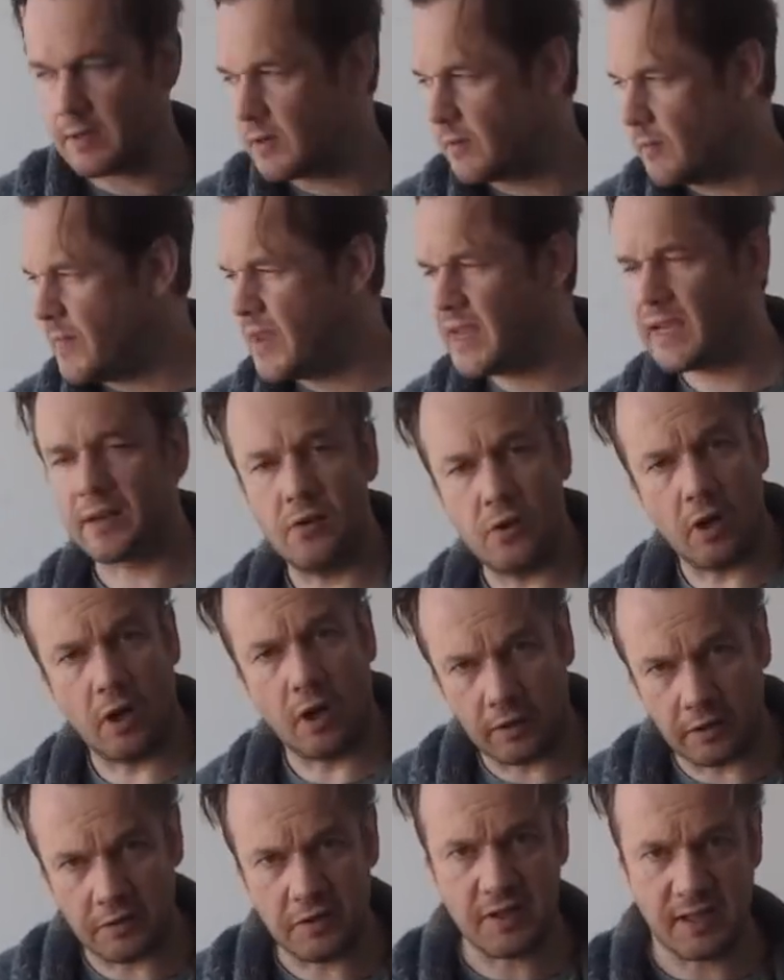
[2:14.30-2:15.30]
to make
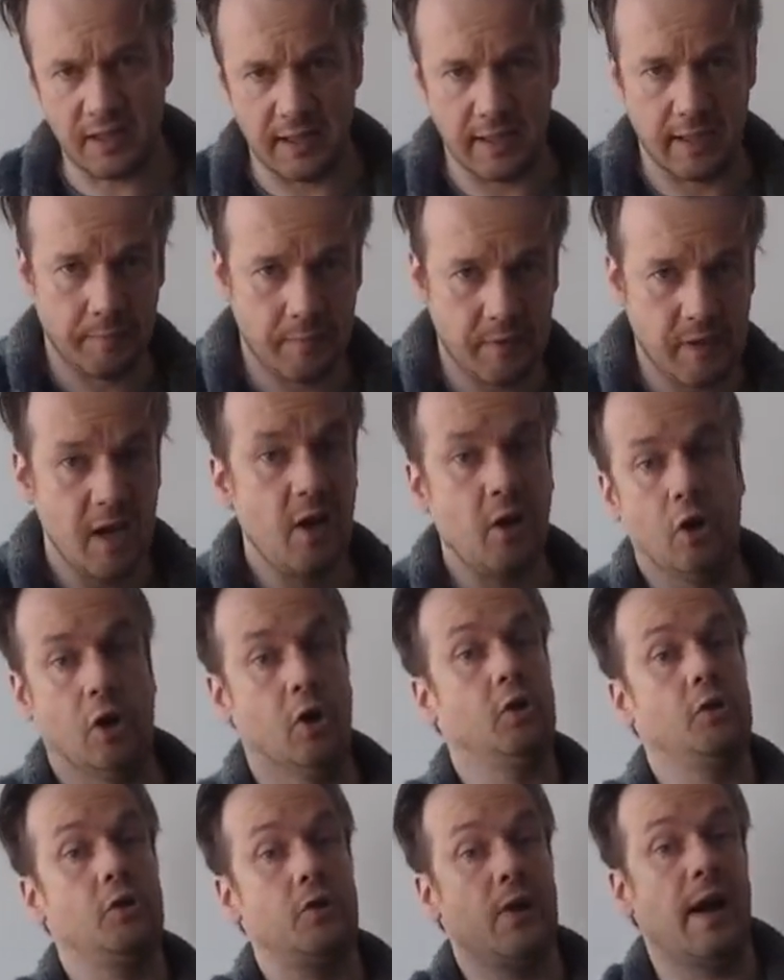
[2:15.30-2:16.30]
knowledge claims.
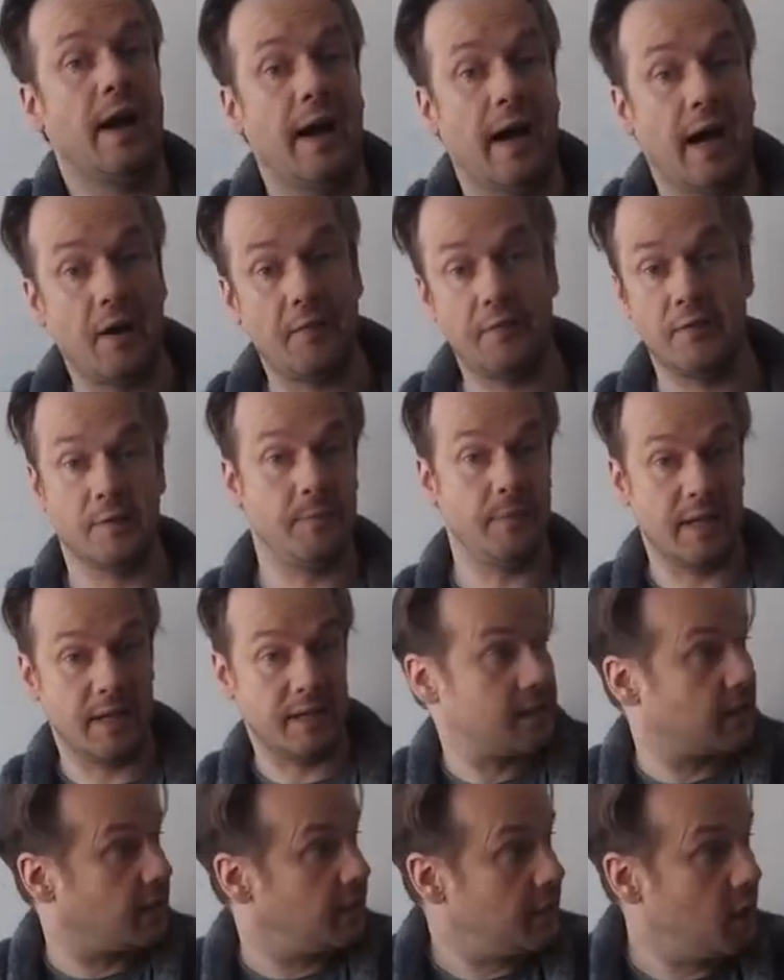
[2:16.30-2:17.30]
All you have is
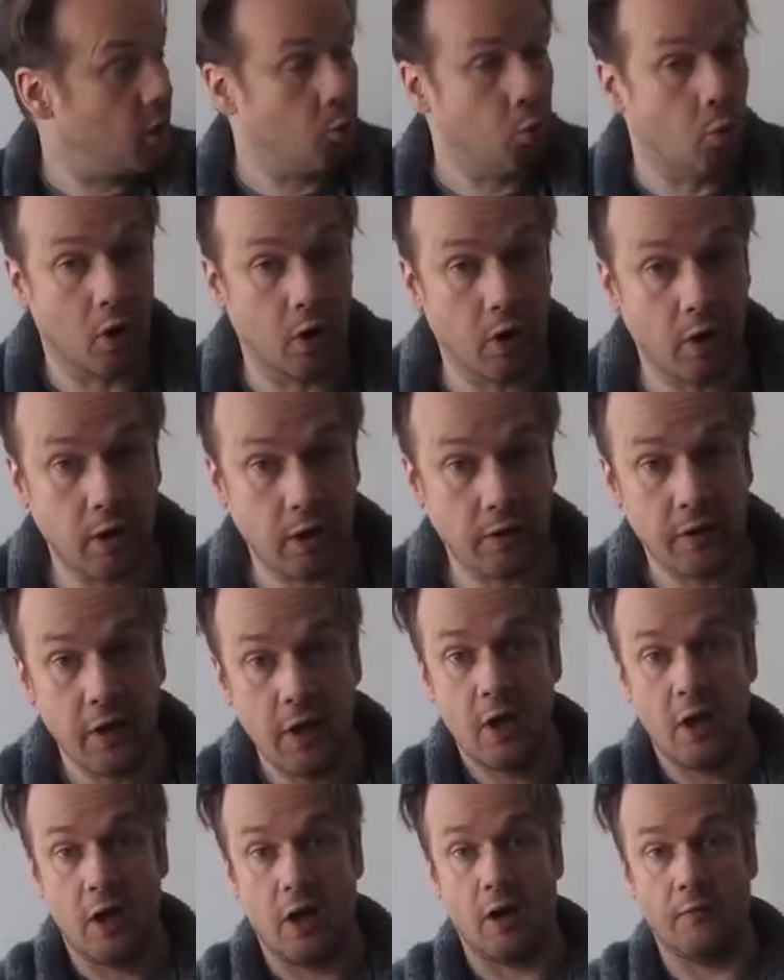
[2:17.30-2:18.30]
basically a world
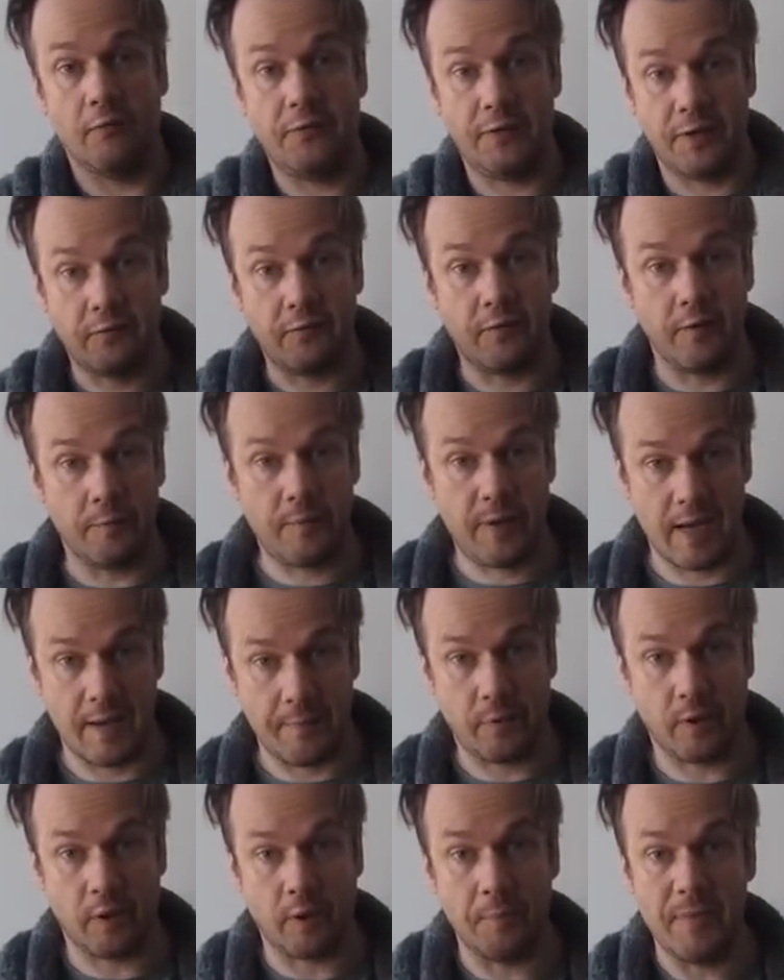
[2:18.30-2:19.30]
of different
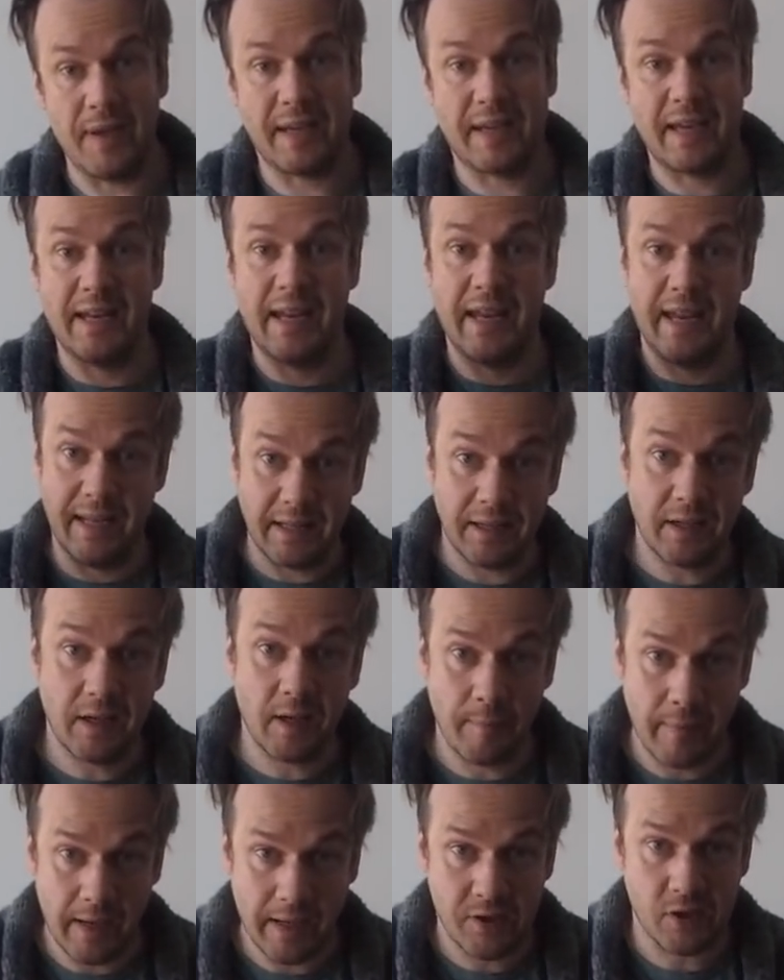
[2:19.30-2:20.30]
people making
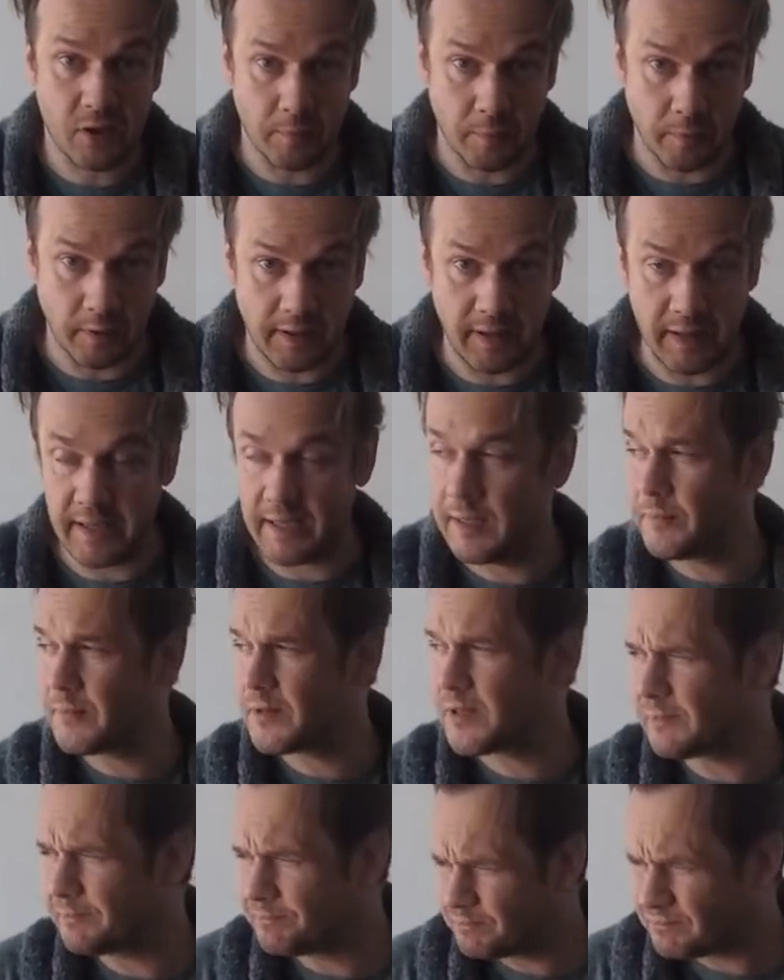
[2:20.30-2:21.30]
incommensurable
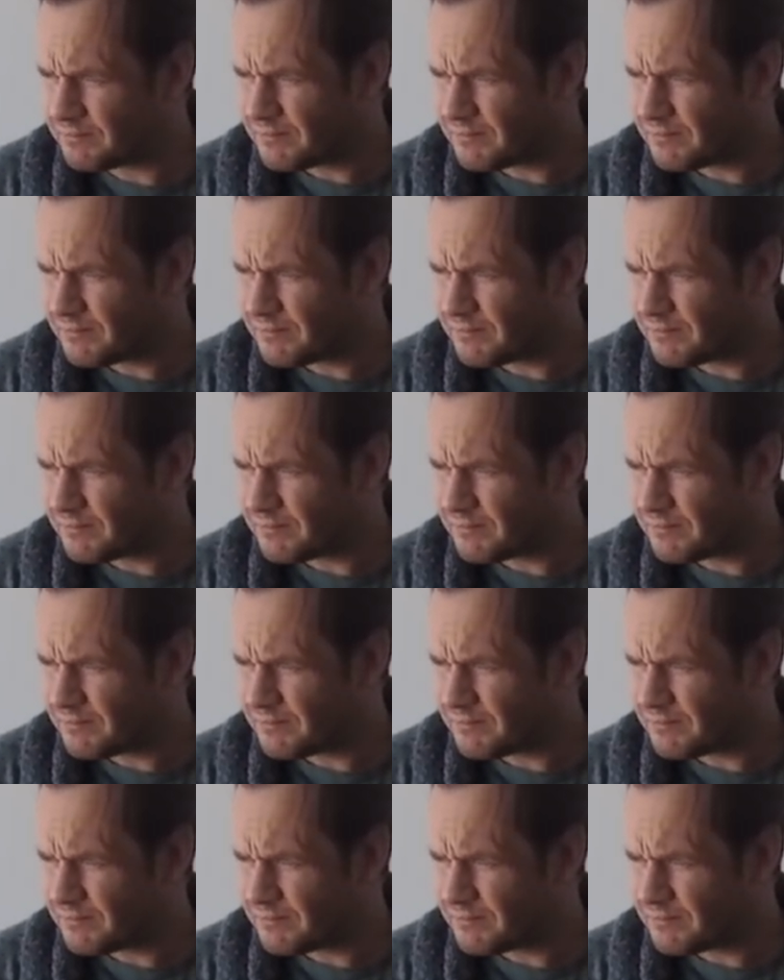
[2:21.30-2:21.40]
claims.